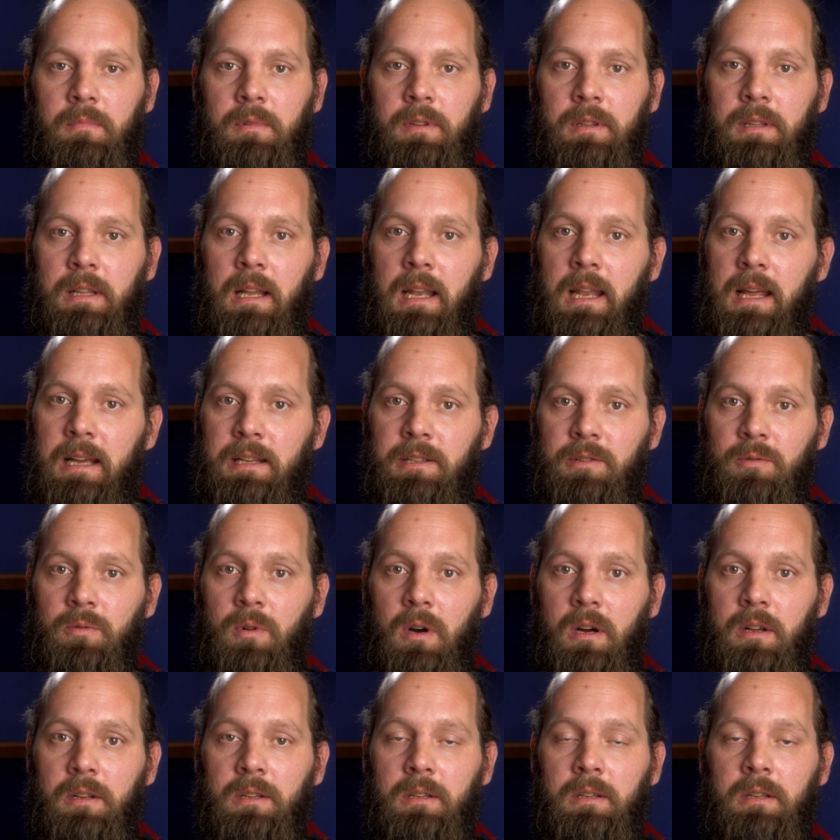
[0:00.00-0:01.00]
The last
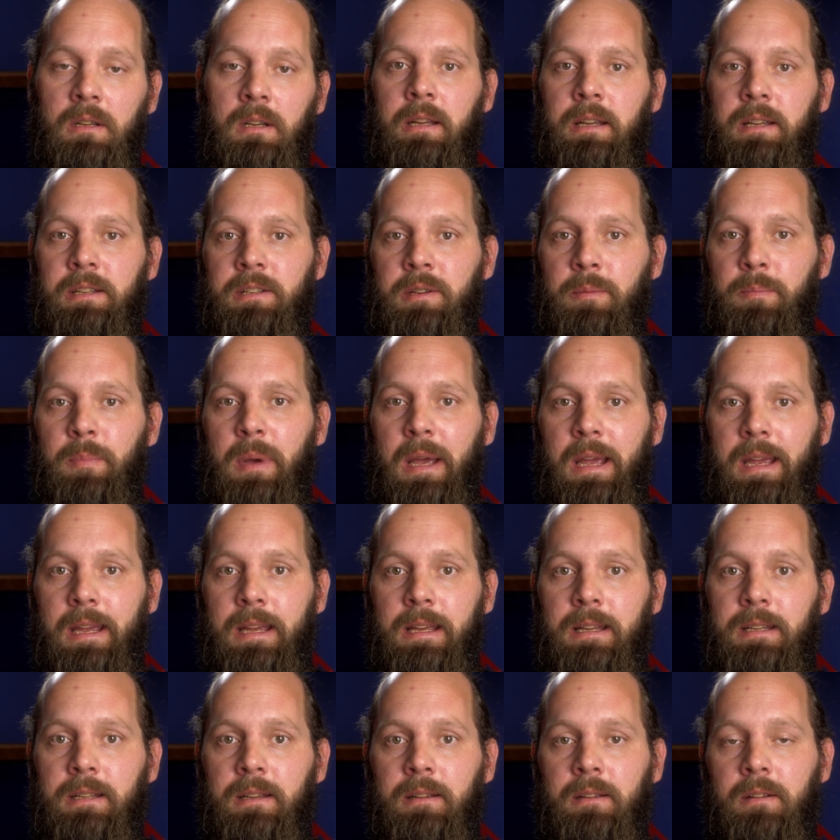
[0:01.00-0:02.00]
one is a
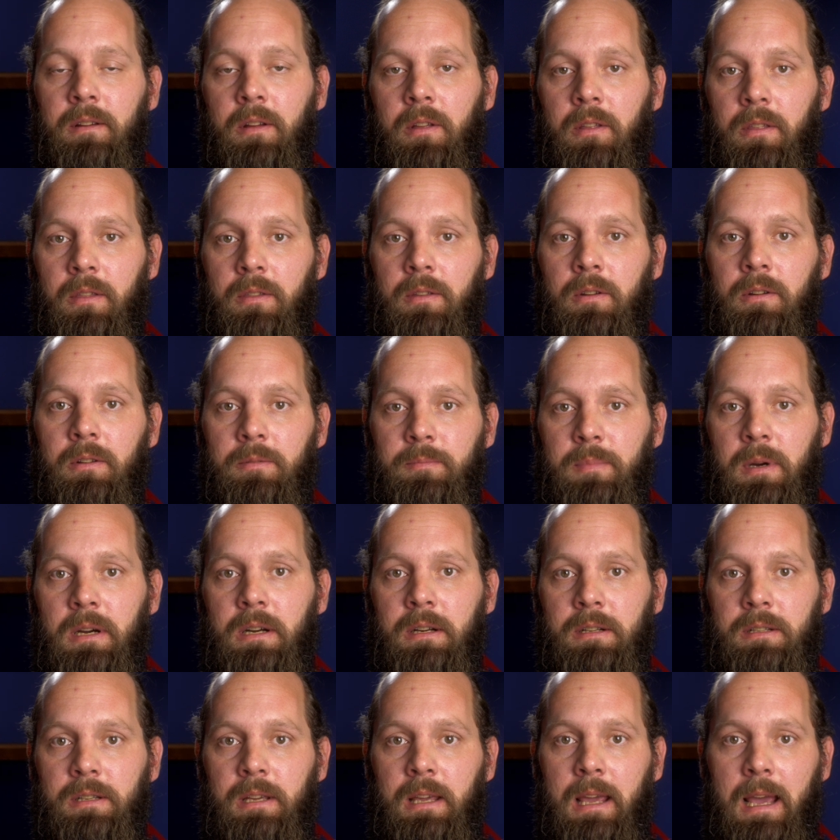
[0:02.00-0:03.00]
paid third
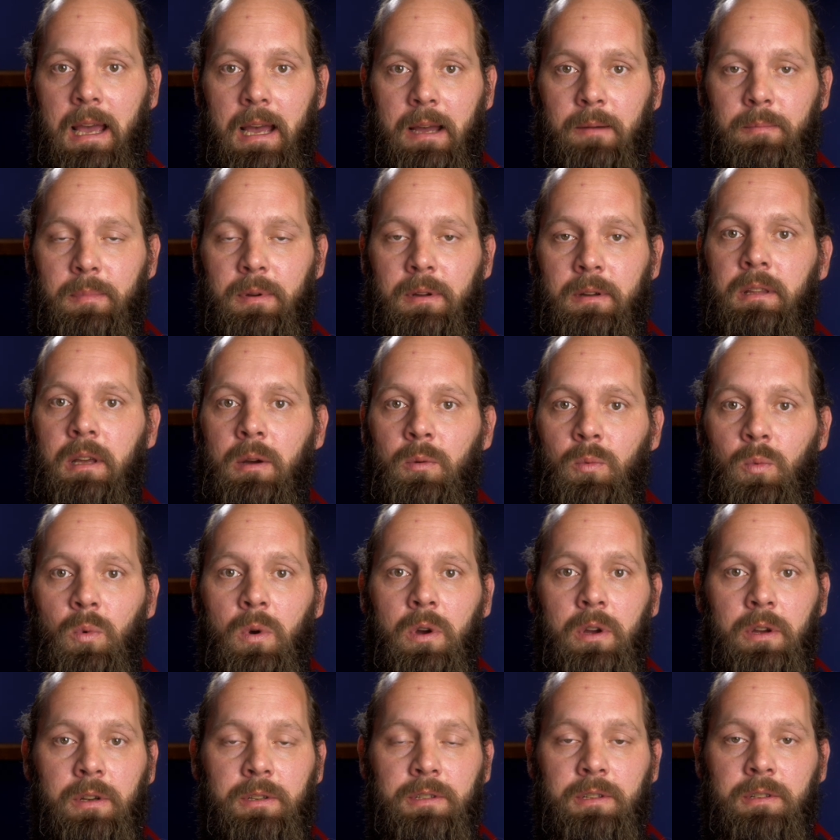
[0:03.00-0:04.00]
party app that
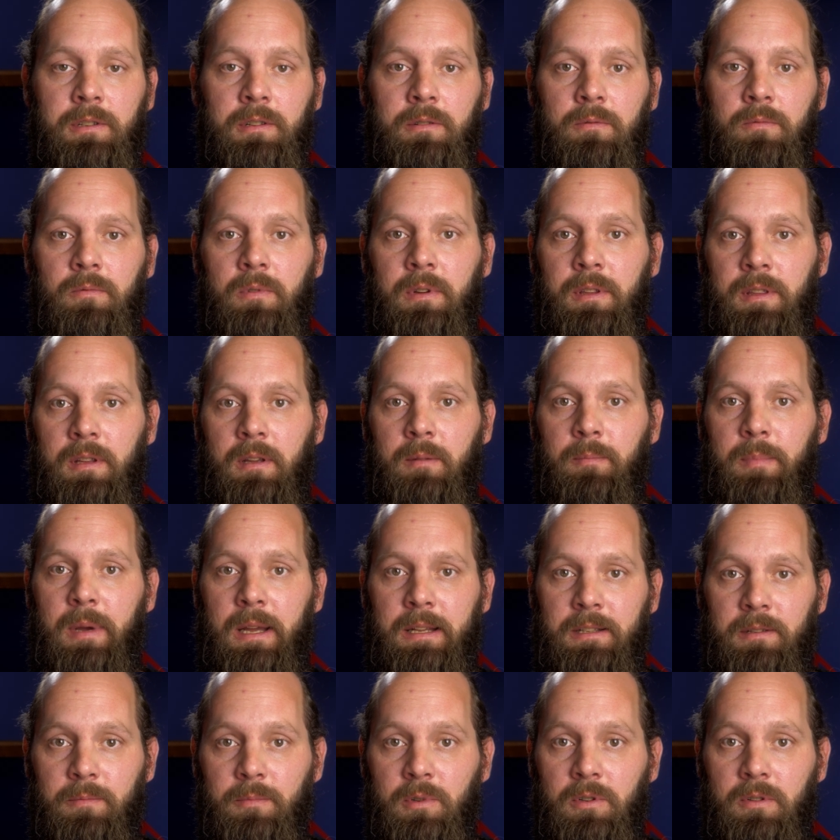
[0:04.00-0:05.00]
works with
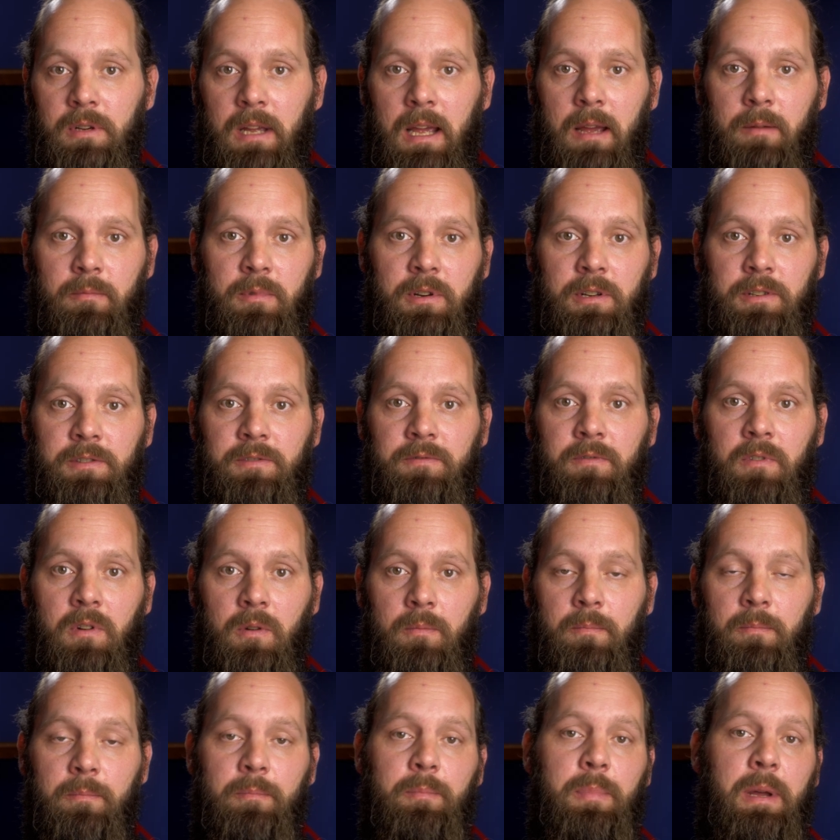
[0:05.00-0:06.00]
compatible cameras
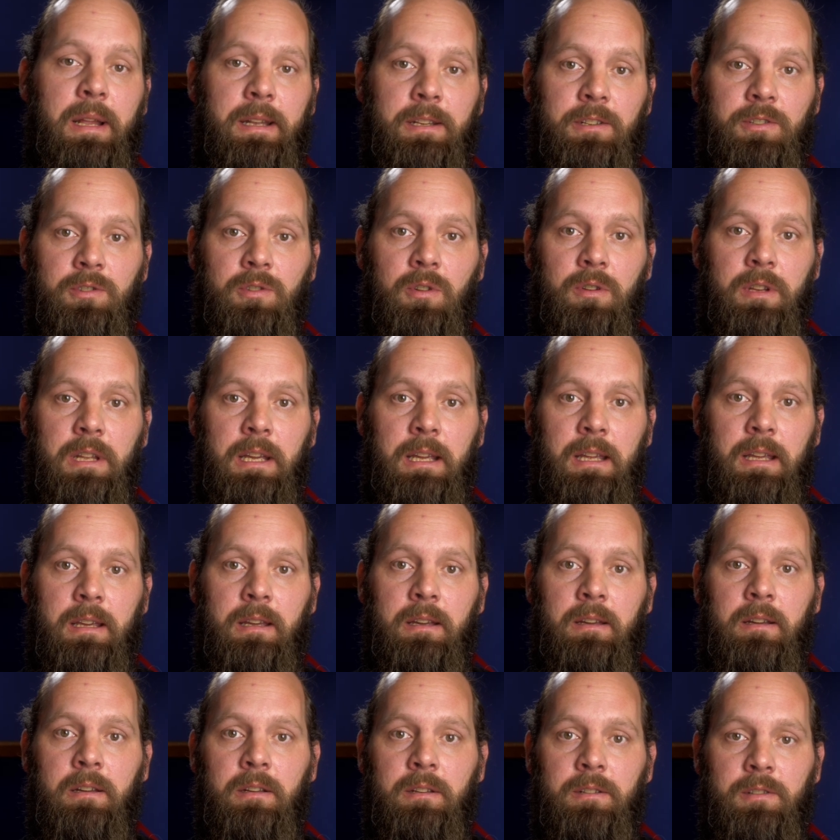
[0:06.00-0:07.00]
from Panasonic,
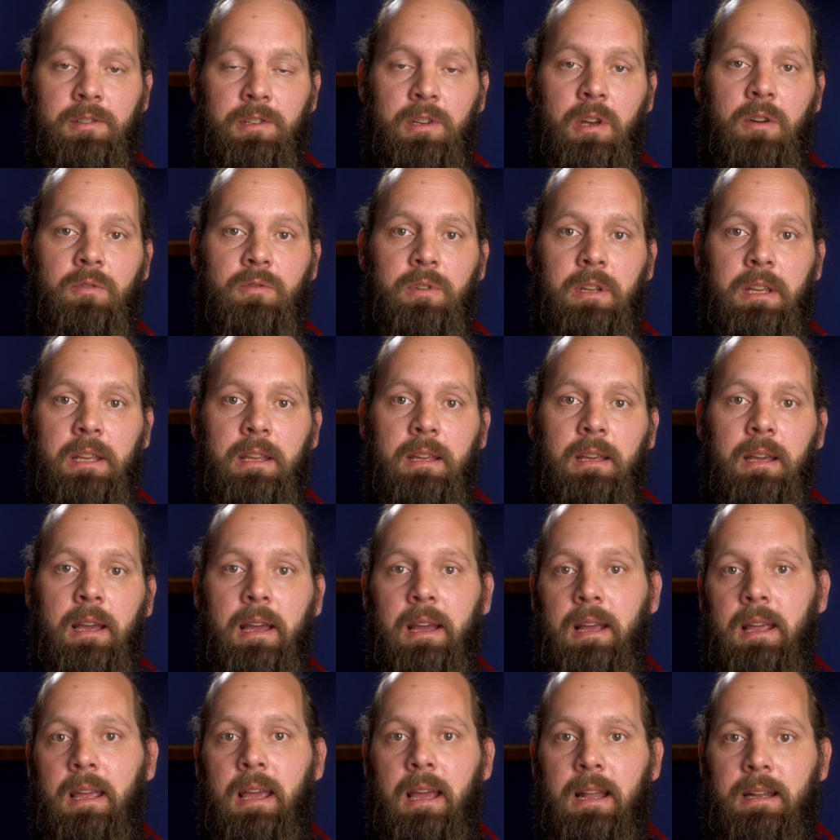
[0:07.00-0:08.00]
Sony,
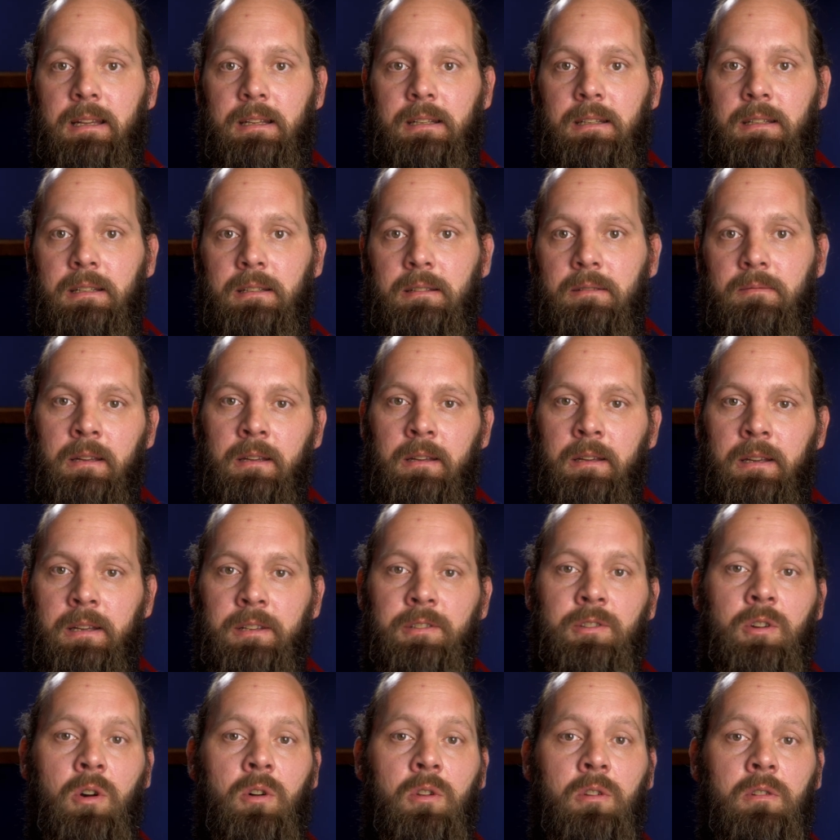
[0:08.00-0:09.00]
and Canon.
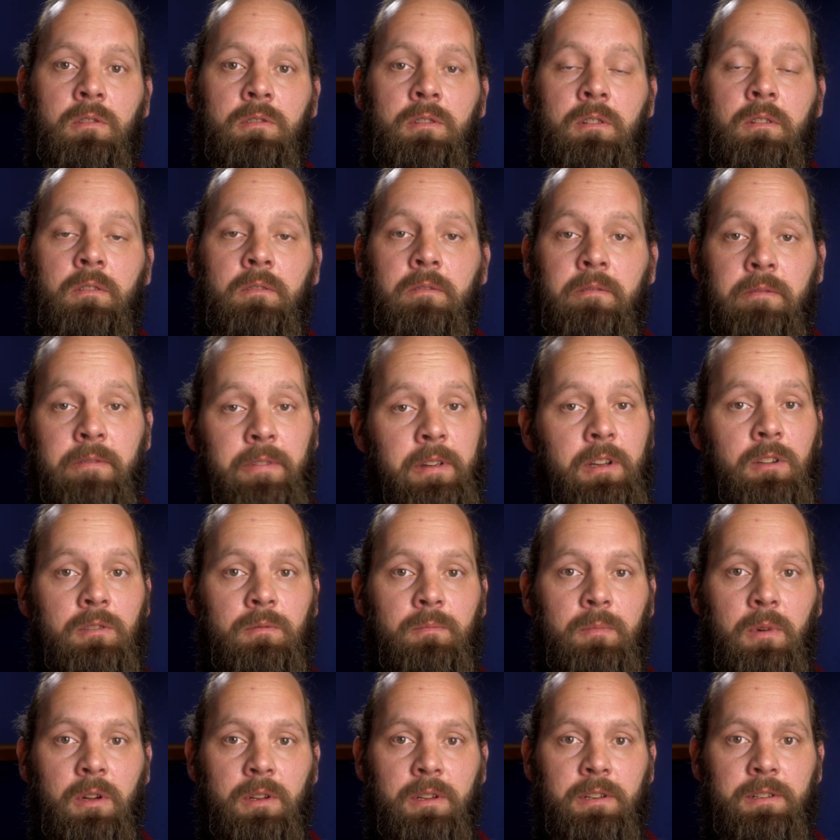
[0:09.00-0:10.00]
It's called Field
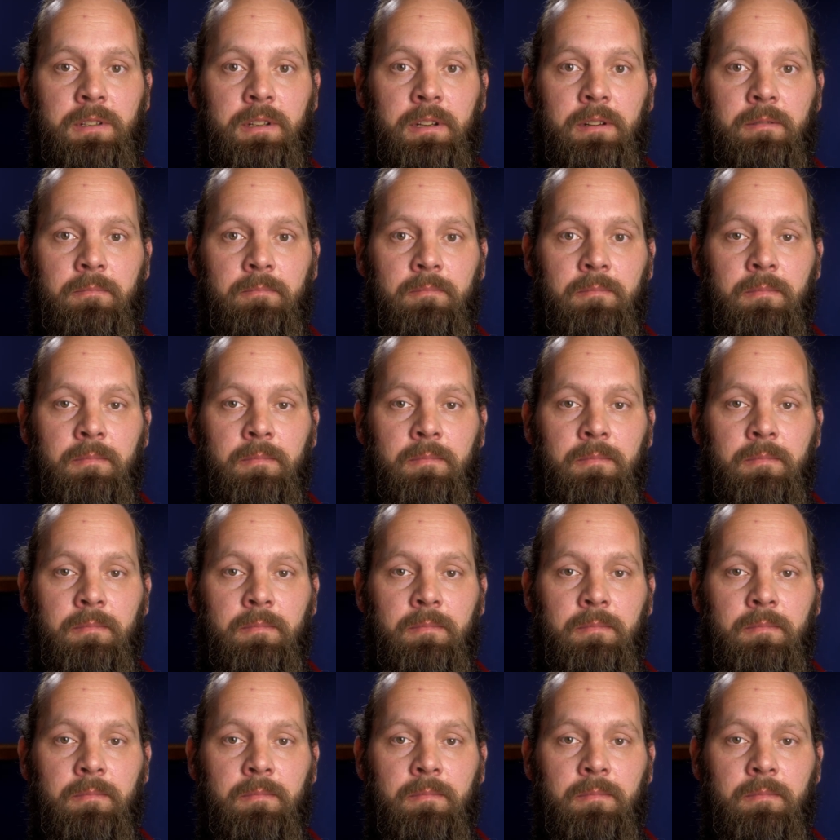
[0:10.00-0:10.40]
Monitor.